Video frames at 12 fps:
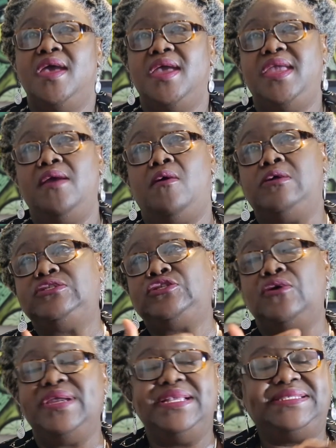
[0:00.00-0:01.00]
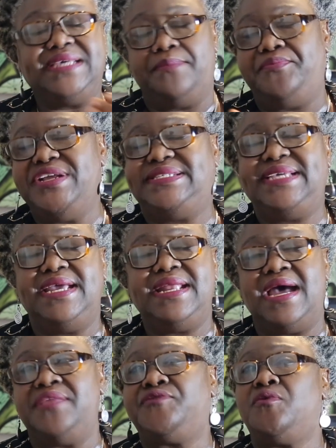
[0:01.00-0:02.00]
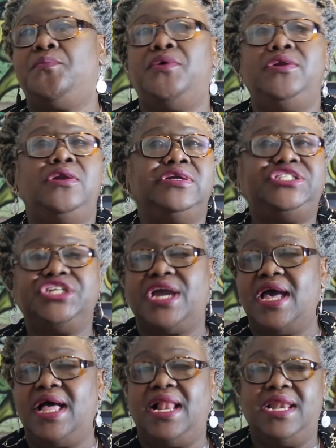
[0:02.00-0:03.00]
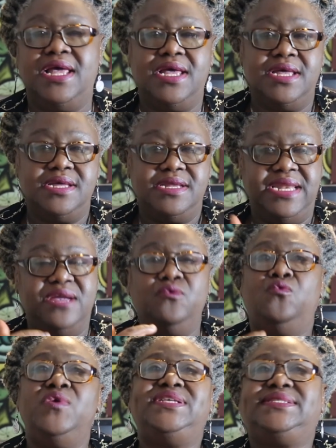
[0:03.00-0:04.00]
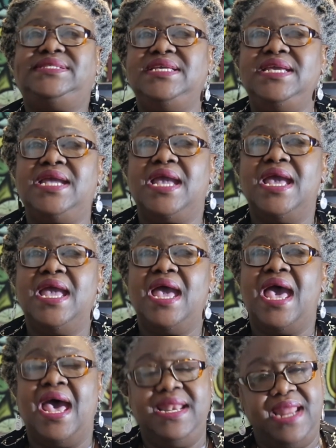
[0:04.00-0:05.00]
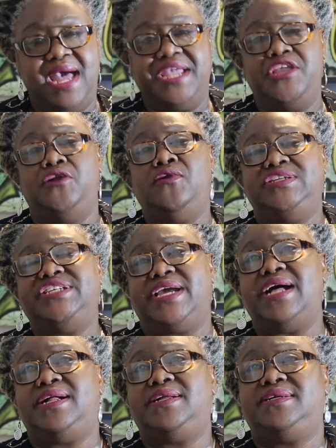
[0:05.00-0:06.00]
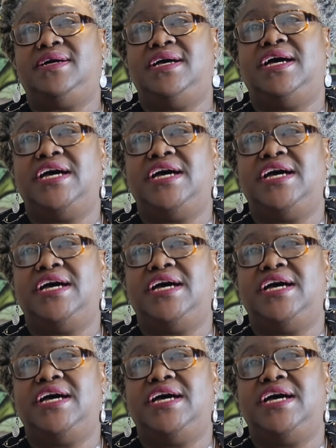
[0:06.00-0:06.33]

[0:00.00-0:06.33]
He also interpreted anthropological, linguistic, and archaeological